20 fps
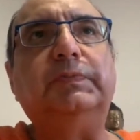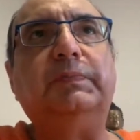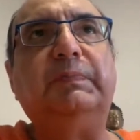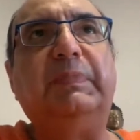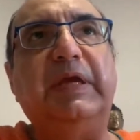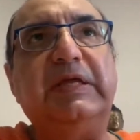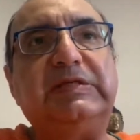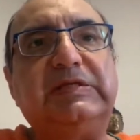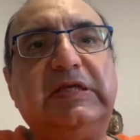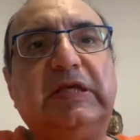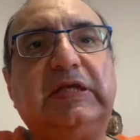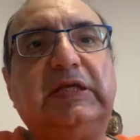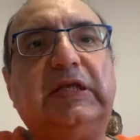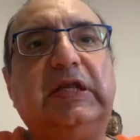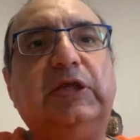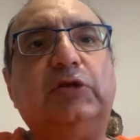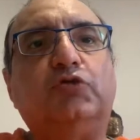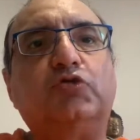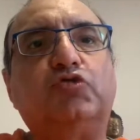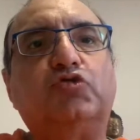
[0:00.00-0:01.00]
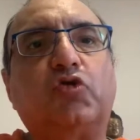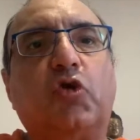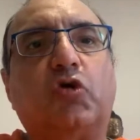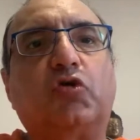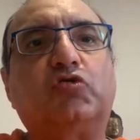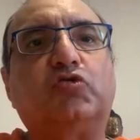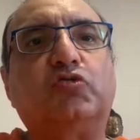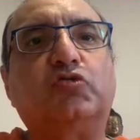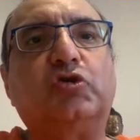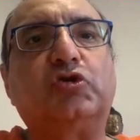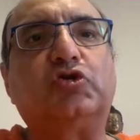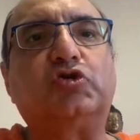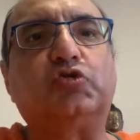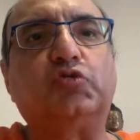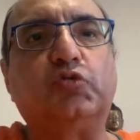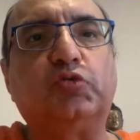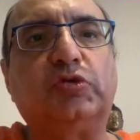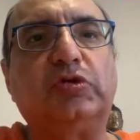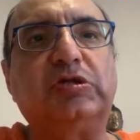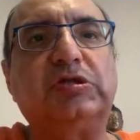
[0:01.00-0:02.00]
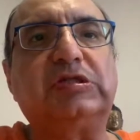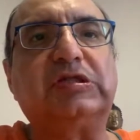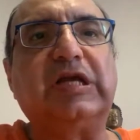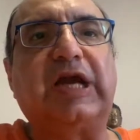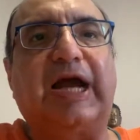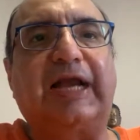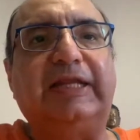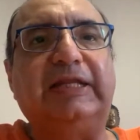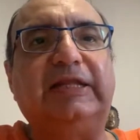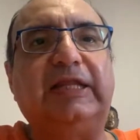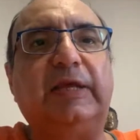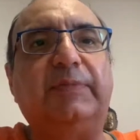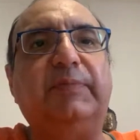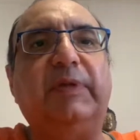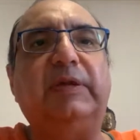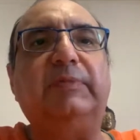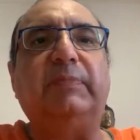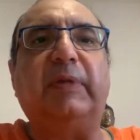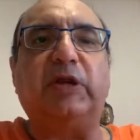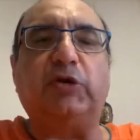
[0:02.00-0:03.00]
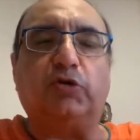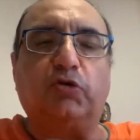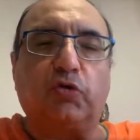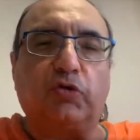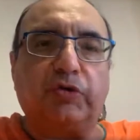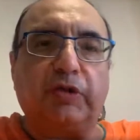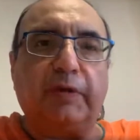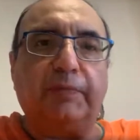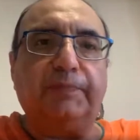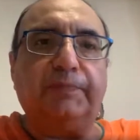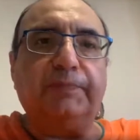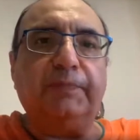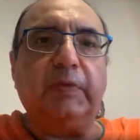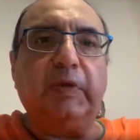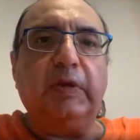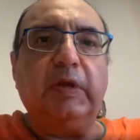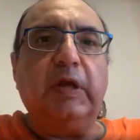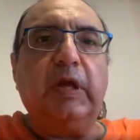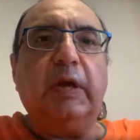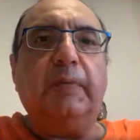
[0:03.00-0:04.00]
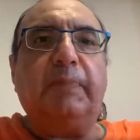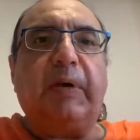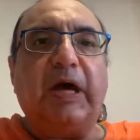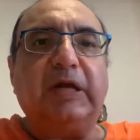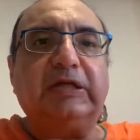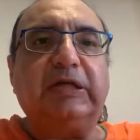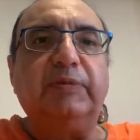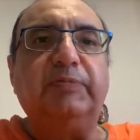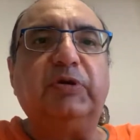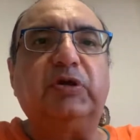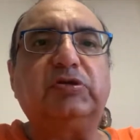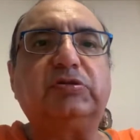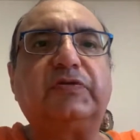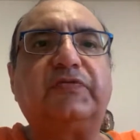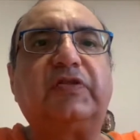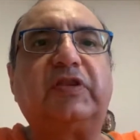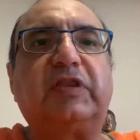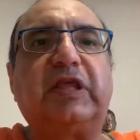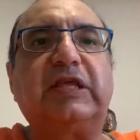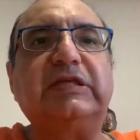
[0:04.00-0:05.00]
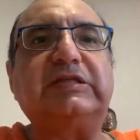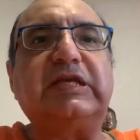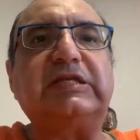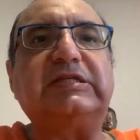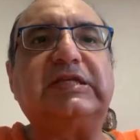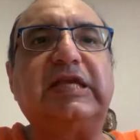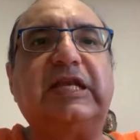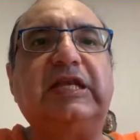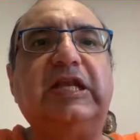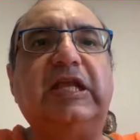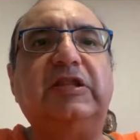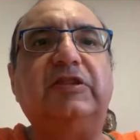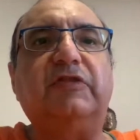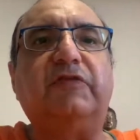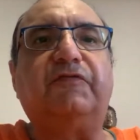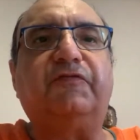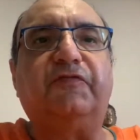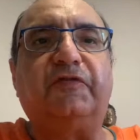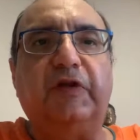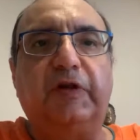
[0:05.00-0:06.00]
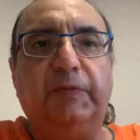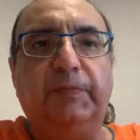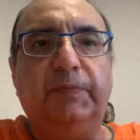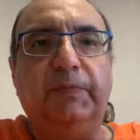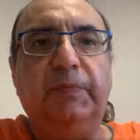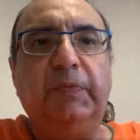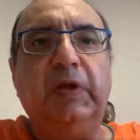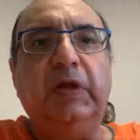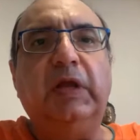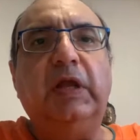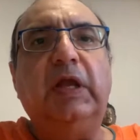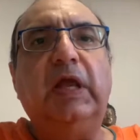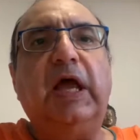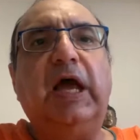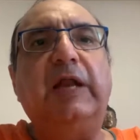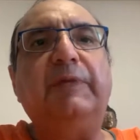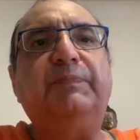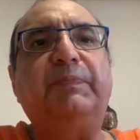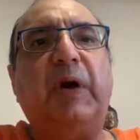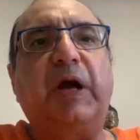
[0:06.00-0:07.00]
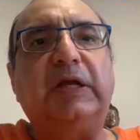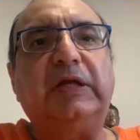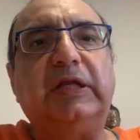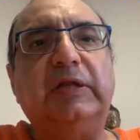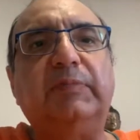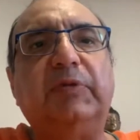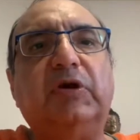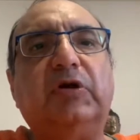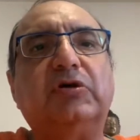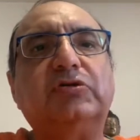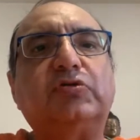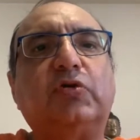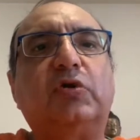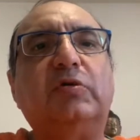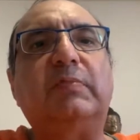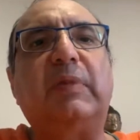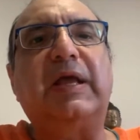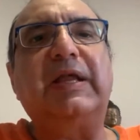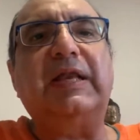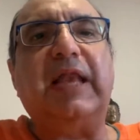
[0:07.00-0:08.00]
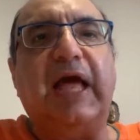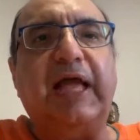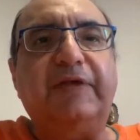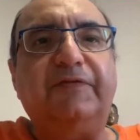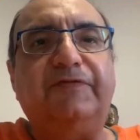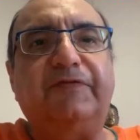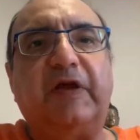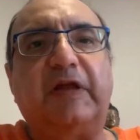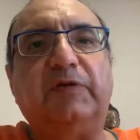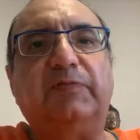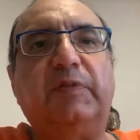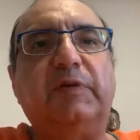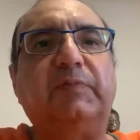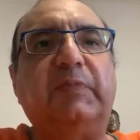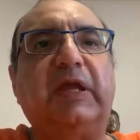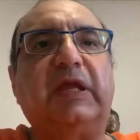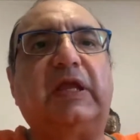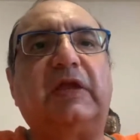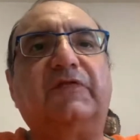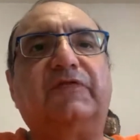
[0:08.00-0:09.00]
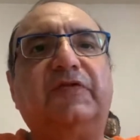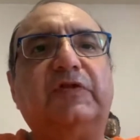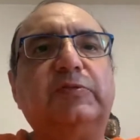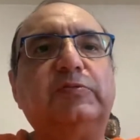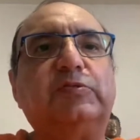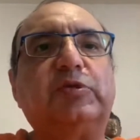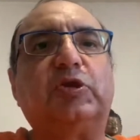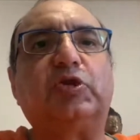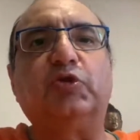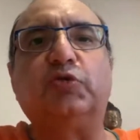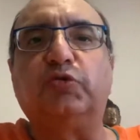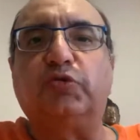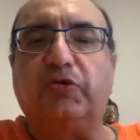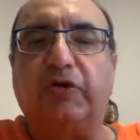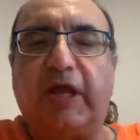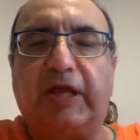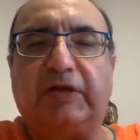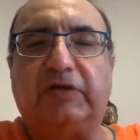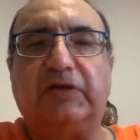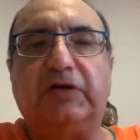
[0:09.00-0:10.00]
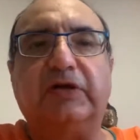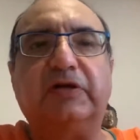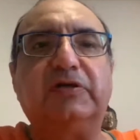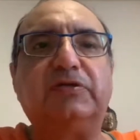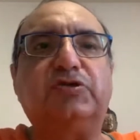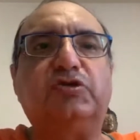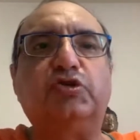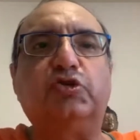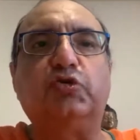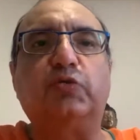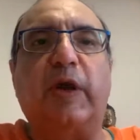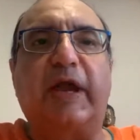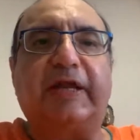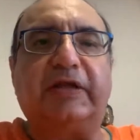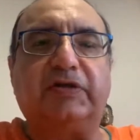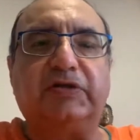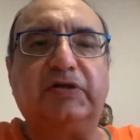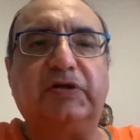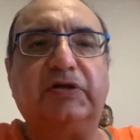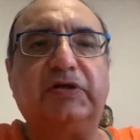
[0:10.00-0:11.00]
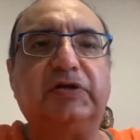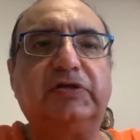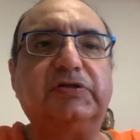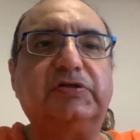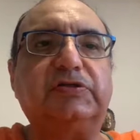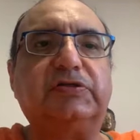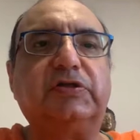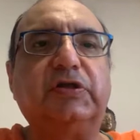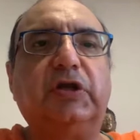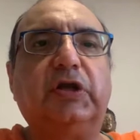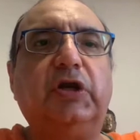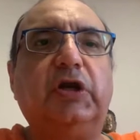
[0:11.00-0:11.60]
basically to talk to the students, guide them and mentor them. Partly because of the things I said in the film, and partly because all my life I'd been making films with new directors, new actors,